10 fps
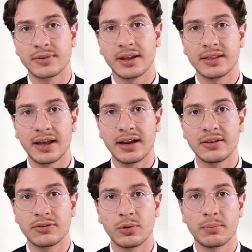And that
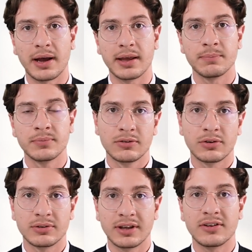is whereby,
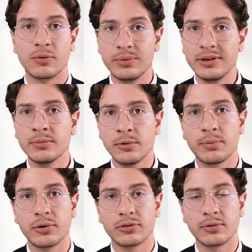so does a reasonable
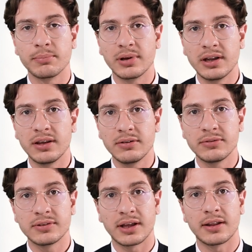person
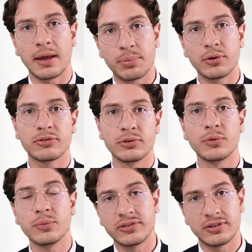believe that that person
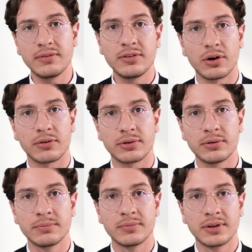who received the
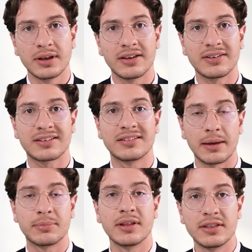offer has
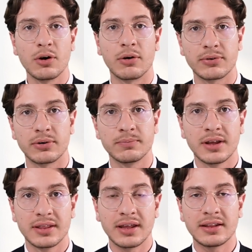accepted the offer?
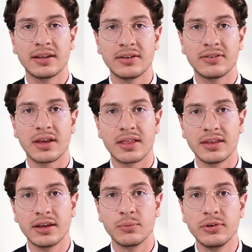That is
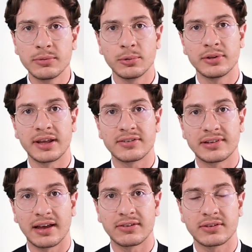the reasonableness
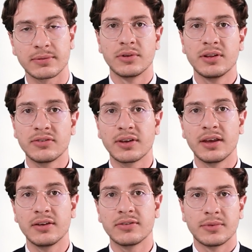test. In this
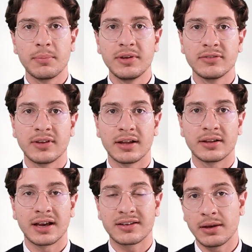case, that means that
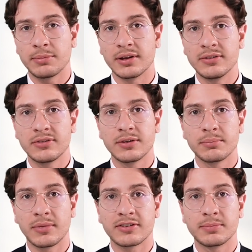acceptance
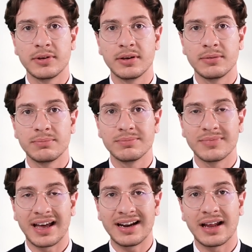must be
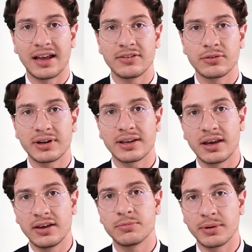analyzed on a
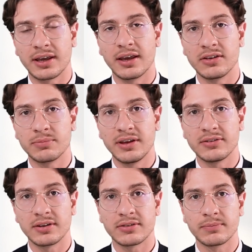case-by-case
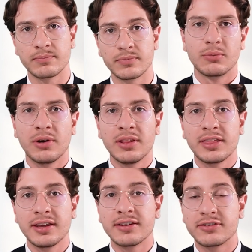basis. One
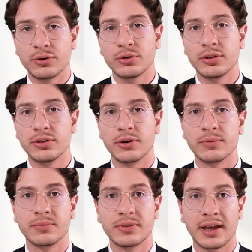thing is certain though,
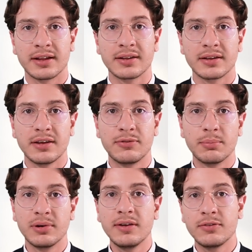that if you
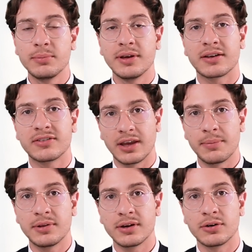believe to be
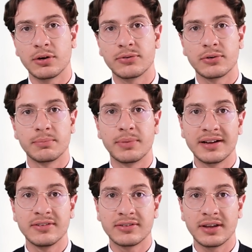accepting an offer, but
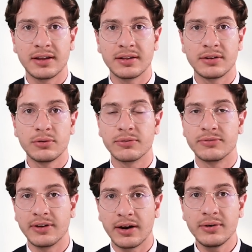instead you're
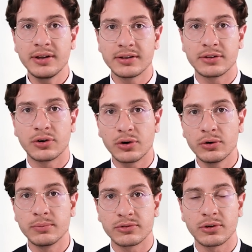varying the
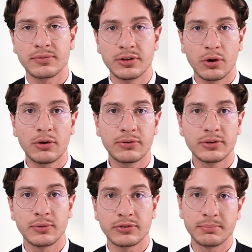terms of the offer
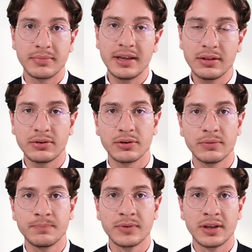that was made to
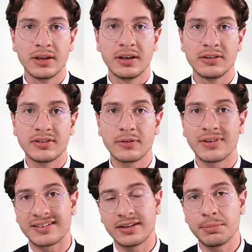you, instead of
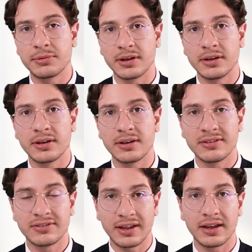accepting,
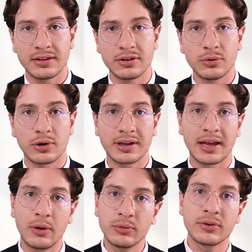instead you are
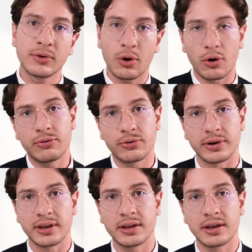countering
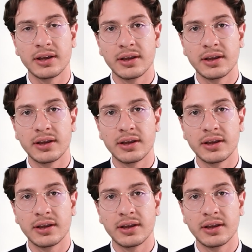offering